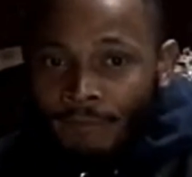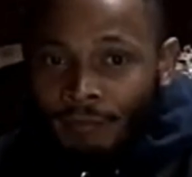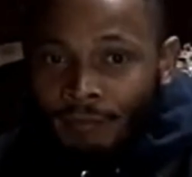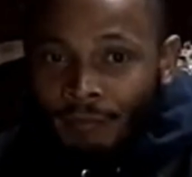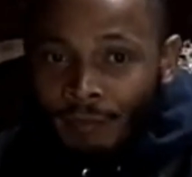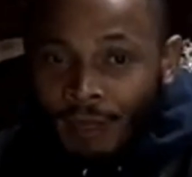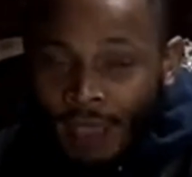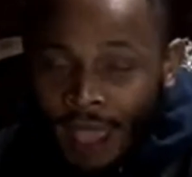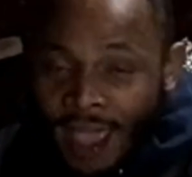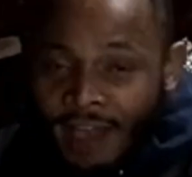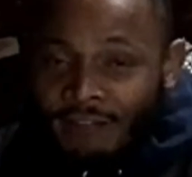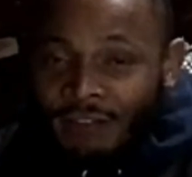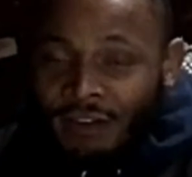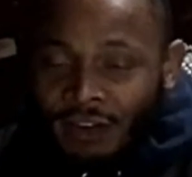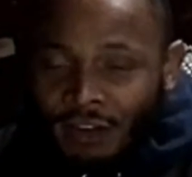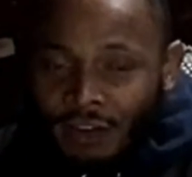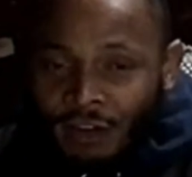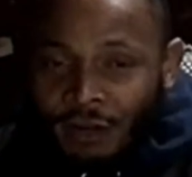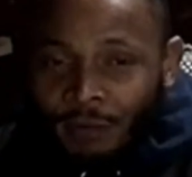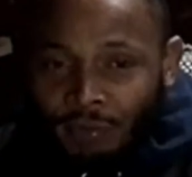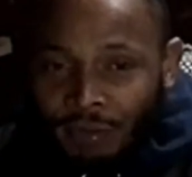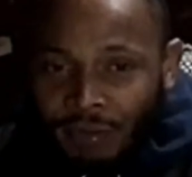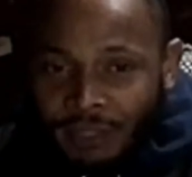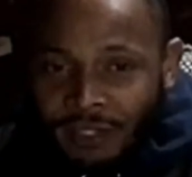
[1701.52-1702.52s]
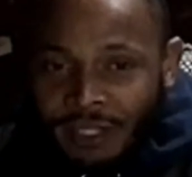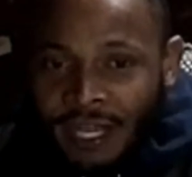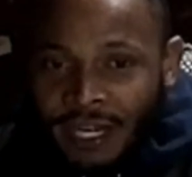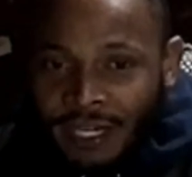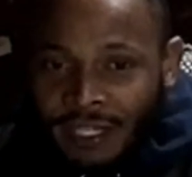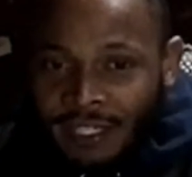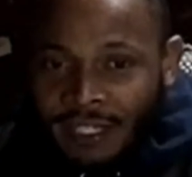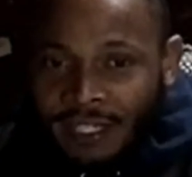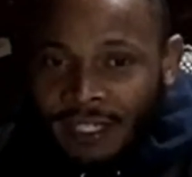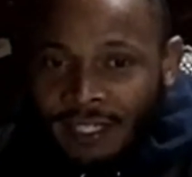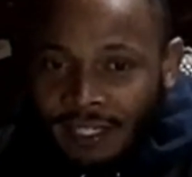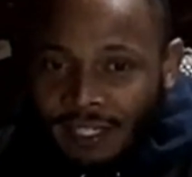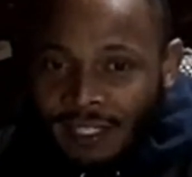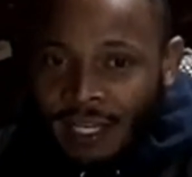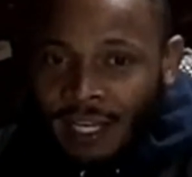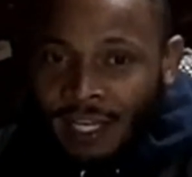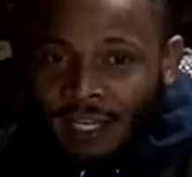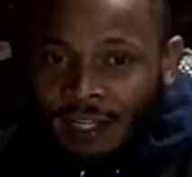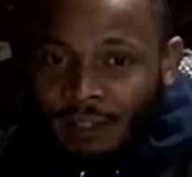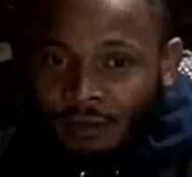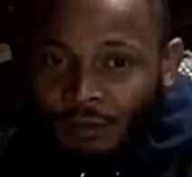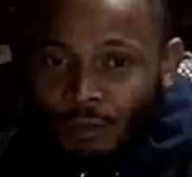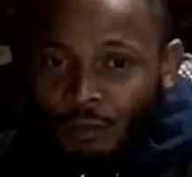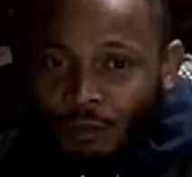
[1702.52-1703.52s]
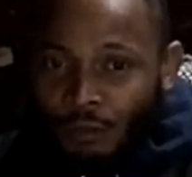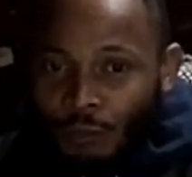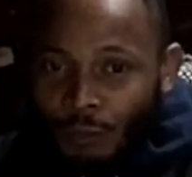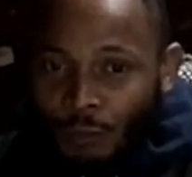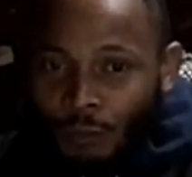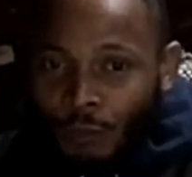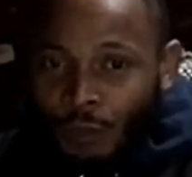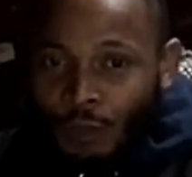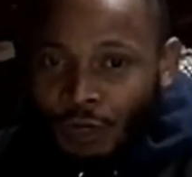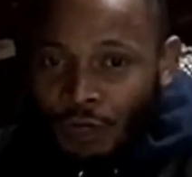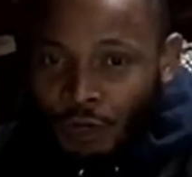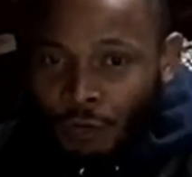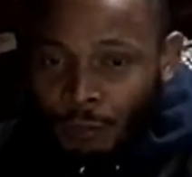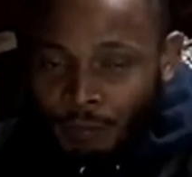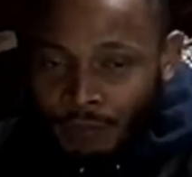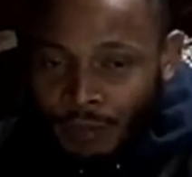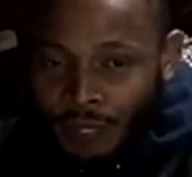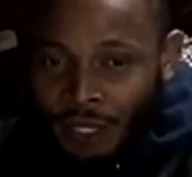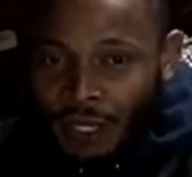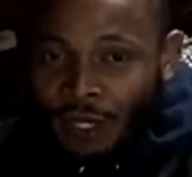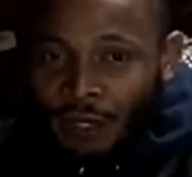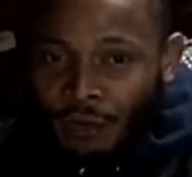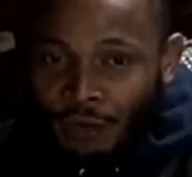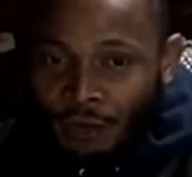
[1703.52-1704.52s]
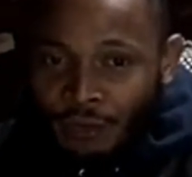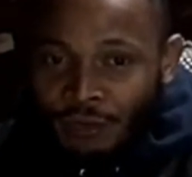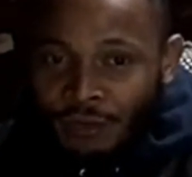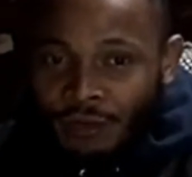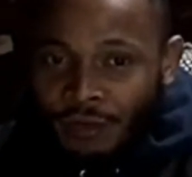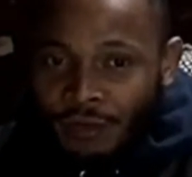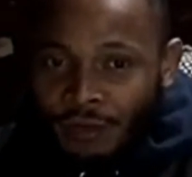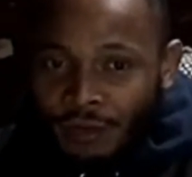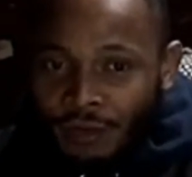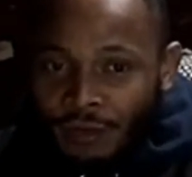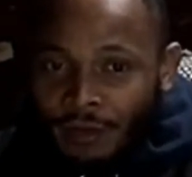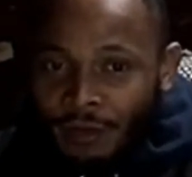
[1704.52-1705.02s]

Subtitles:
having unprotected sex with your peers,